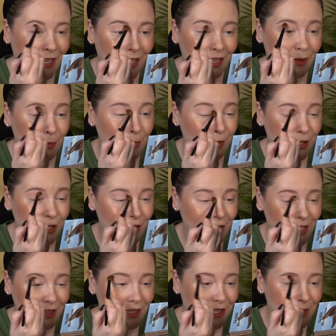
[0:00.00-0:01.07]
can
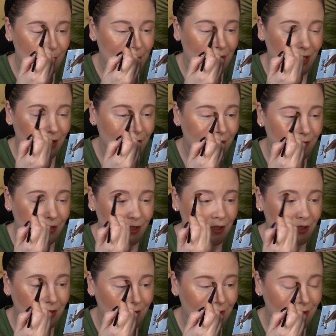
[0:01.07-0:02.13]
appreciate this bit of
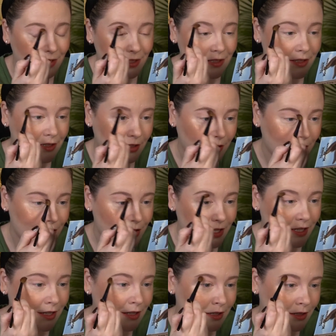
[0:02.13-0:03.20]

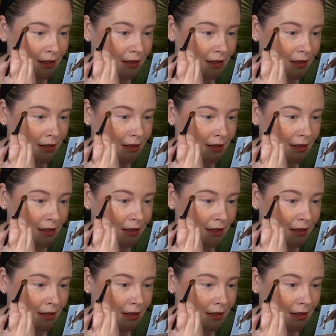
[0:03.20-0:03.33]
nostalgia.